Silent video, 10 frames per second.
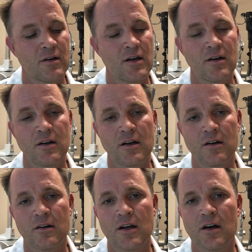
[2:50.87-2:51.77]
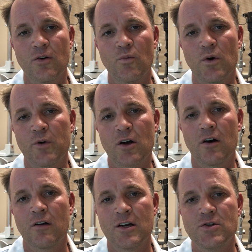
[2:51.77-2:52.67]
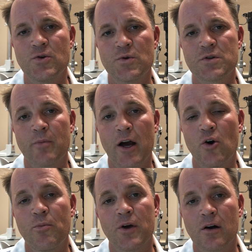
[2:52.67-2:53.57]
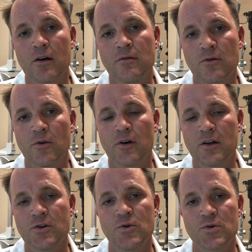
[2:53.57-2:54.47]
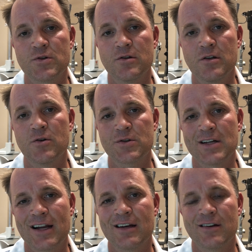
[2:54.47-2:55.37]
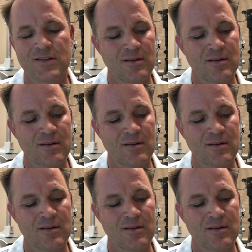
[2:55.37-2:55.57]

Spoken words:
in what we call induced myopia or induced nearsightedness.